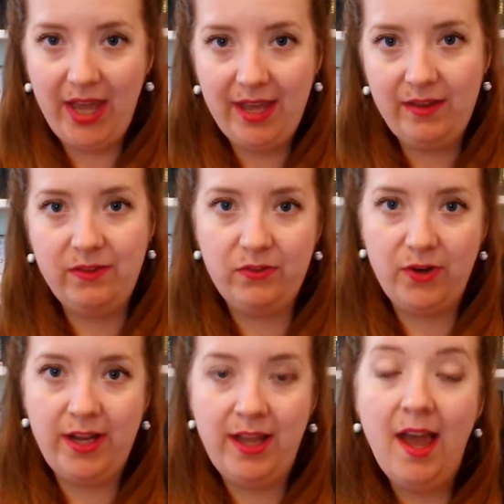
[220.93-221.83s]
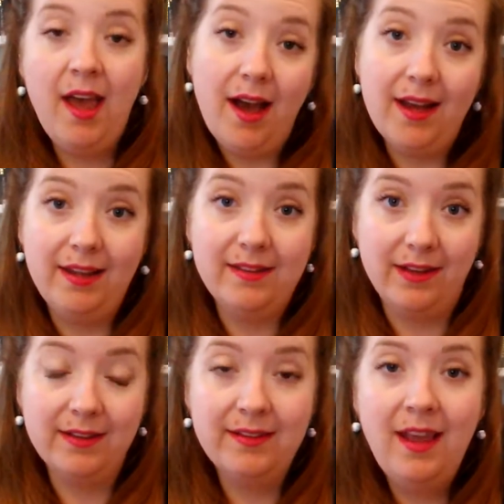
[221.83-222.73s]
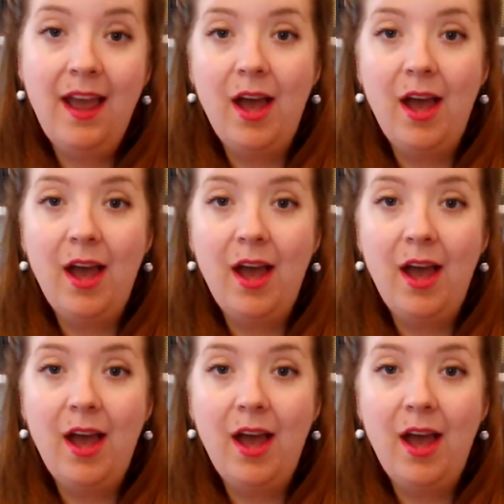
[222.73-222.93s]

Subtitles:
history, and it does,